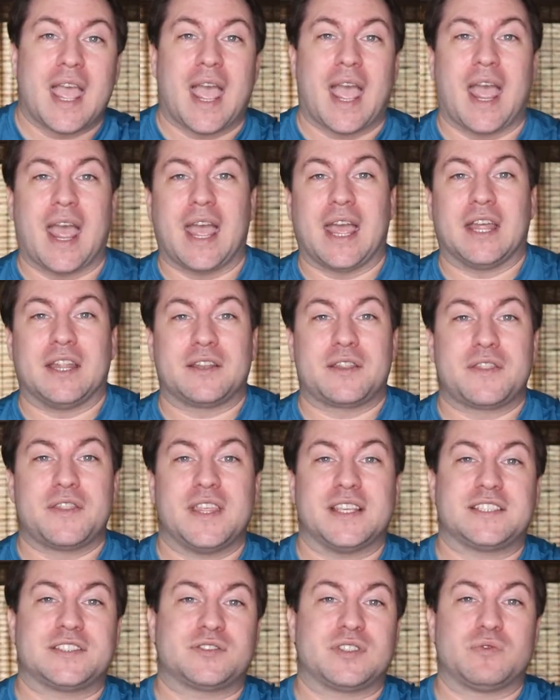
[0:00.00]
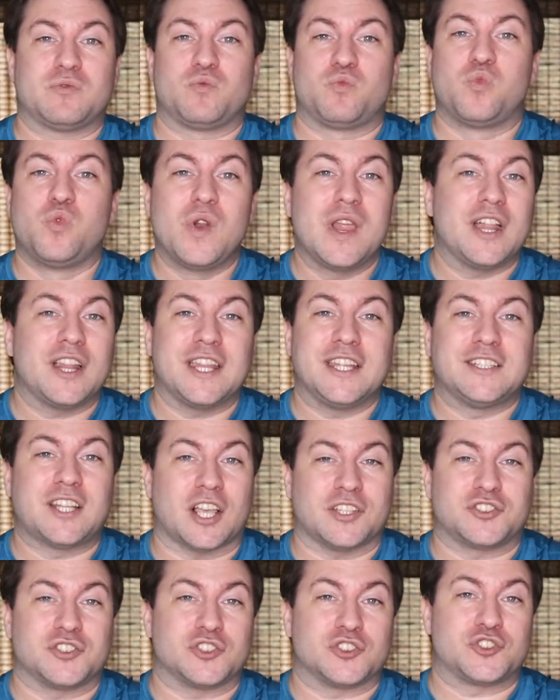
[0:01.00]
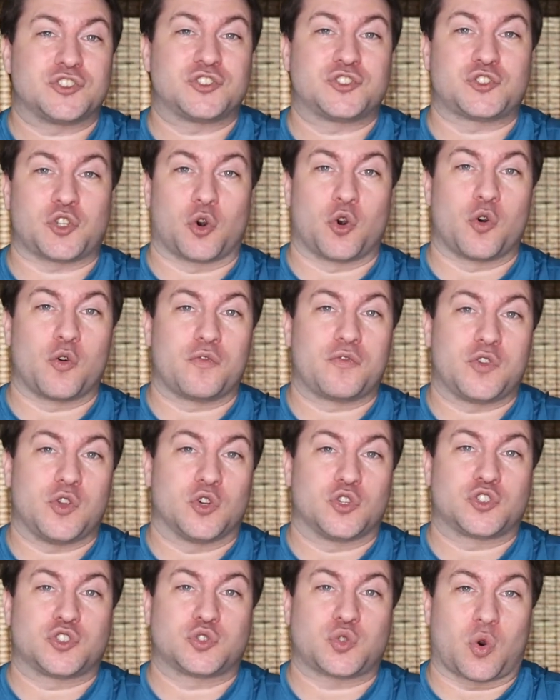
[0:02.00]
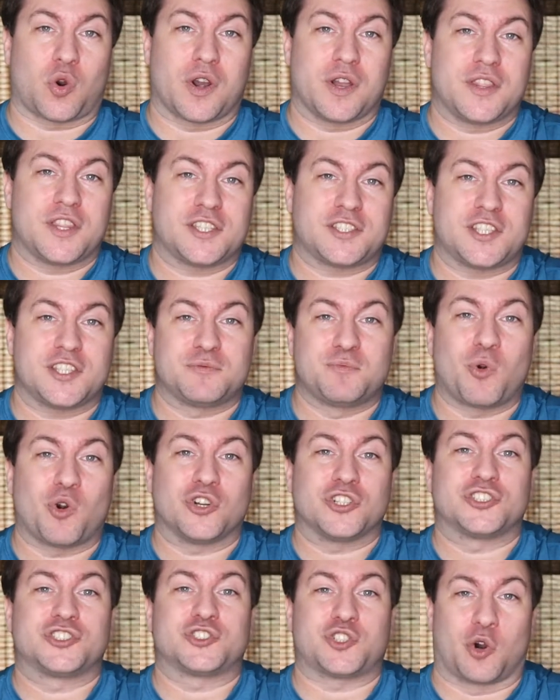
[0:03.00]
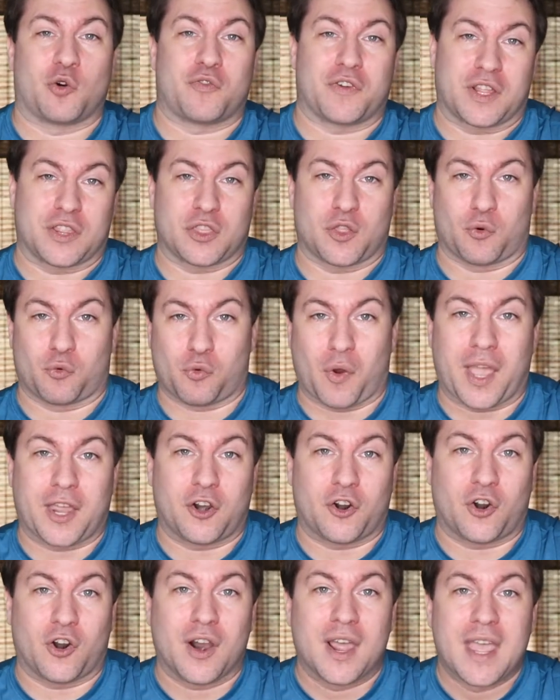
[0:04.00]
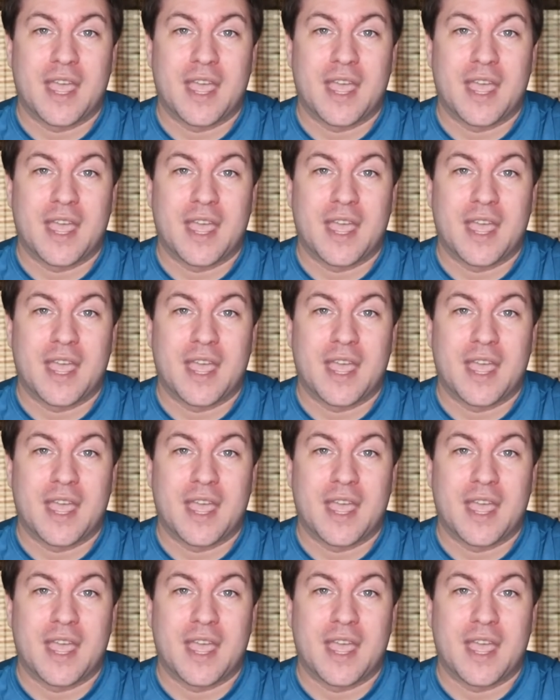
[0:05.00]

And this really doesn't serve your story. This is more serving the writer.